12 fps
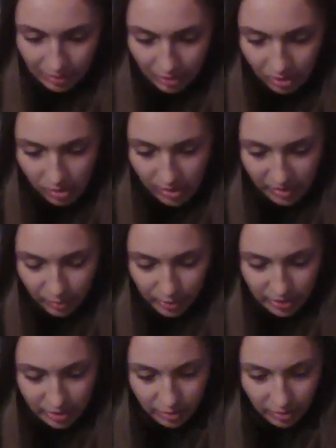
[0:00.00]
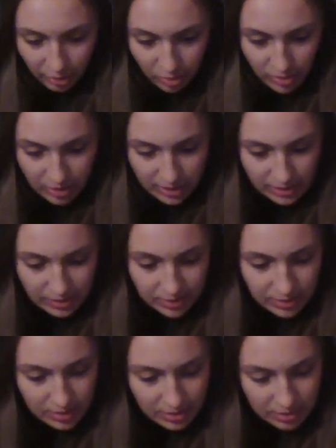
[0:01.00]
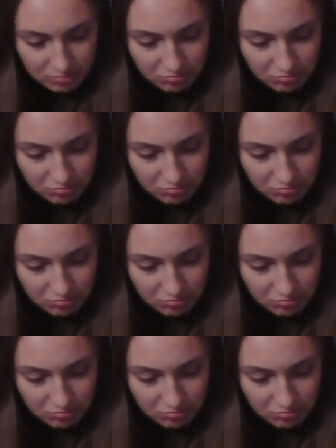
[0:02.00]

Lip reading: Oh, I really don't know what this is.